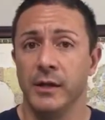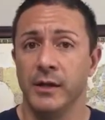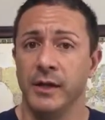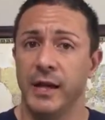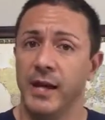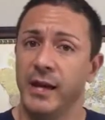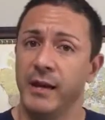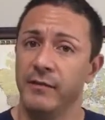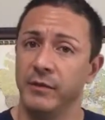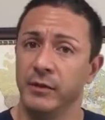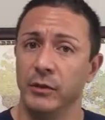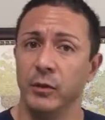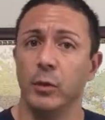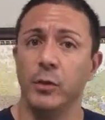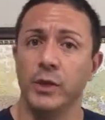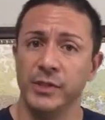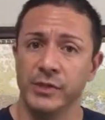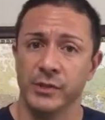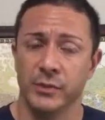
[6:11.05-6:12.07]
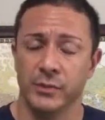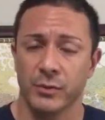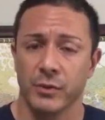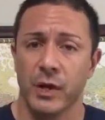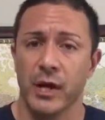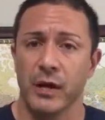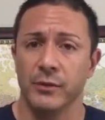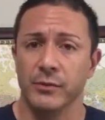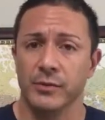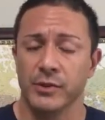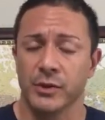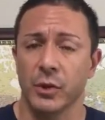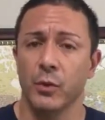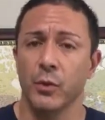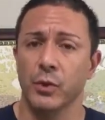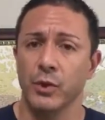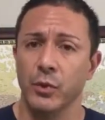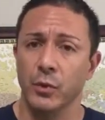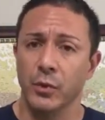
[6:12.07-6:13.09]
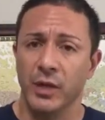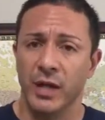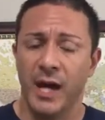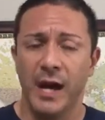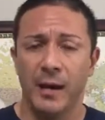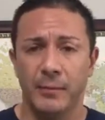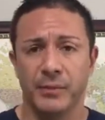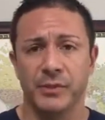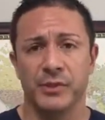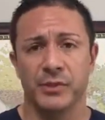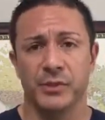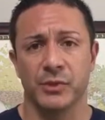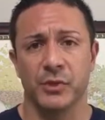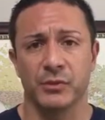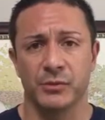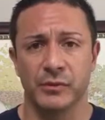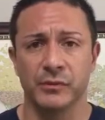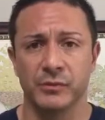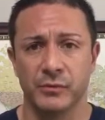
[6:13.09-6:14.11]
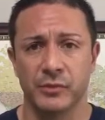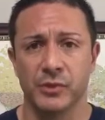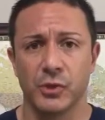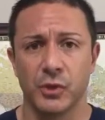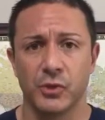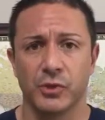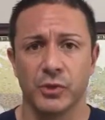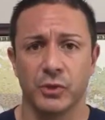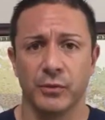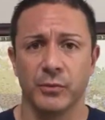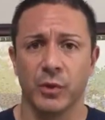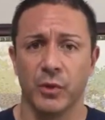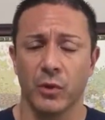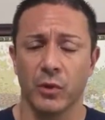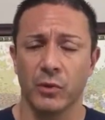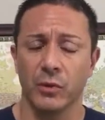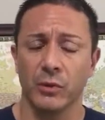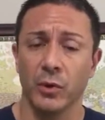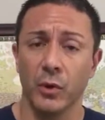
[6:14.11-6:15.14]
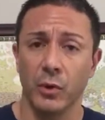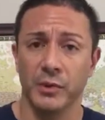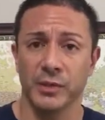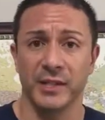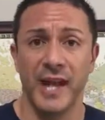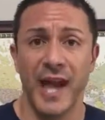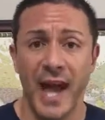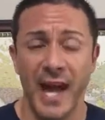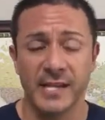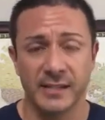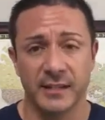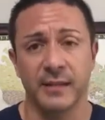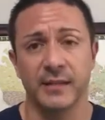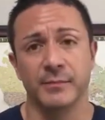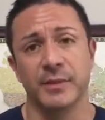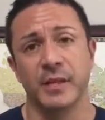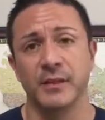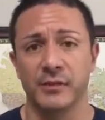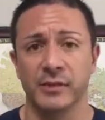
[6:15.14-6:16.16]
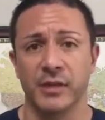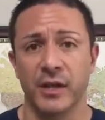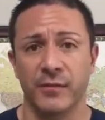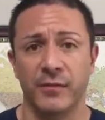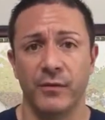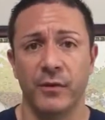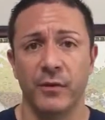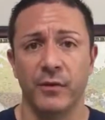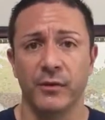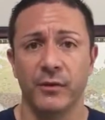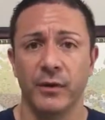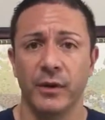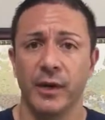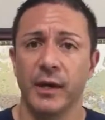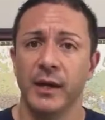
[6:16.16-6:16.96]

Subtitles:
You got to have little wins throughout. So when you accomplish certain short-term goals and action items that you set forth,